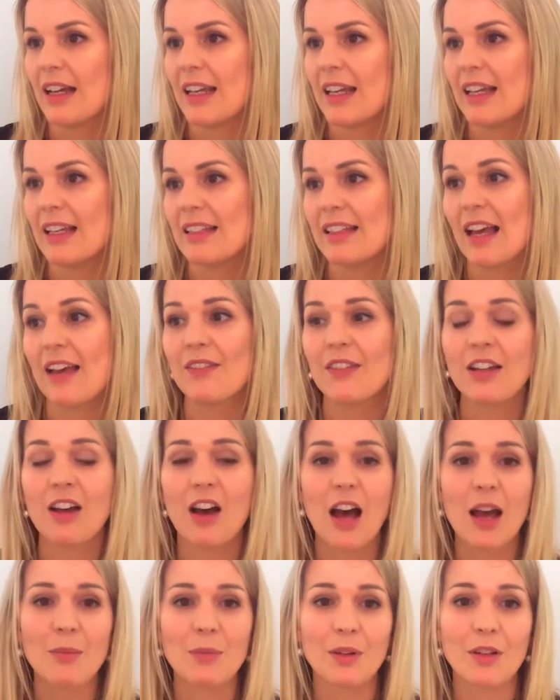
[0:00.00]
he's having
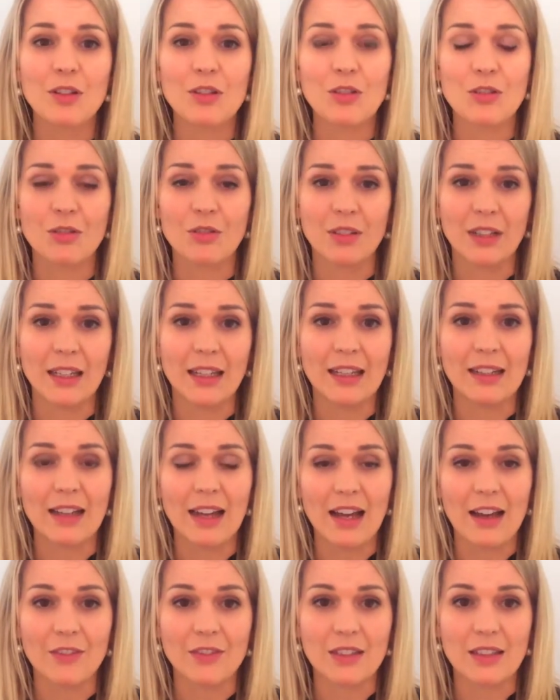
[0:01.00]
hypos during and
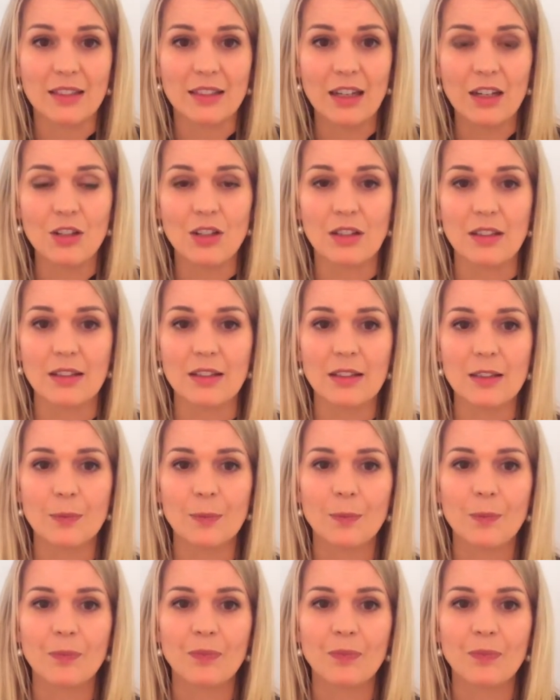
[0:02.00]
after sessions.